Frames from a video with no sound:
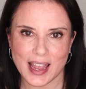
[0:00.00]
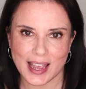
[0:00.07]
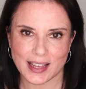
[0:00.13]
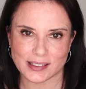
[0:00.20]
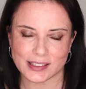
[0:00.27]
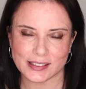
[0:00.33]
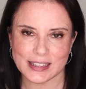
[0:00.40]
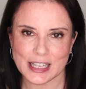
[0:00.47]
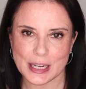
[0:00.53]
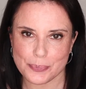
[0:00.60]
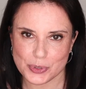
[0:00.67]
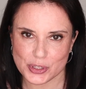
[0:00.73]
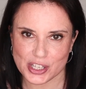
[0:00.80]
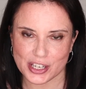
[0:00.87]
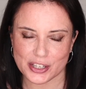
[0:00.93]
added
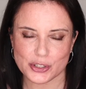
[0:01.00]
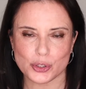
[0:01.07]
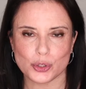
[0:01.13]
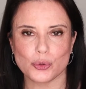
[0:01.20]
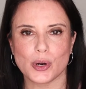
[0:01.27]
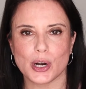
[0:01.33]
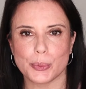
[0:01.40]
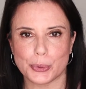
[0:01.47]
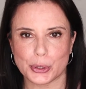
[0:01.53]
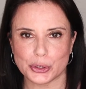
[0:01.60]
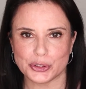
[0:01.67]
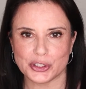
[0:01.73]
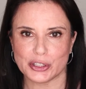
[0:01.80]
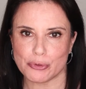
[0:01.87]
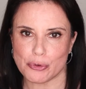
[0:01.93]
lipsticks to her
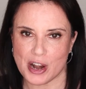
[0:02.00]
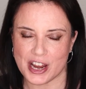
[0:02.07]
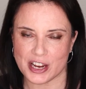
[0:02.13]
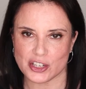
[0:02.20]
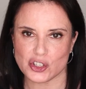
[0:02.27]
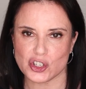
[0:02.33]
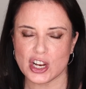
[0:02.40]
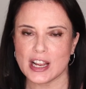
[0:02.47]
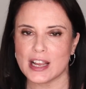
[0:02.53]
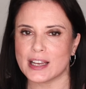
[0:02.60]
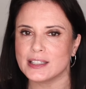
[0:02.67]
beauty range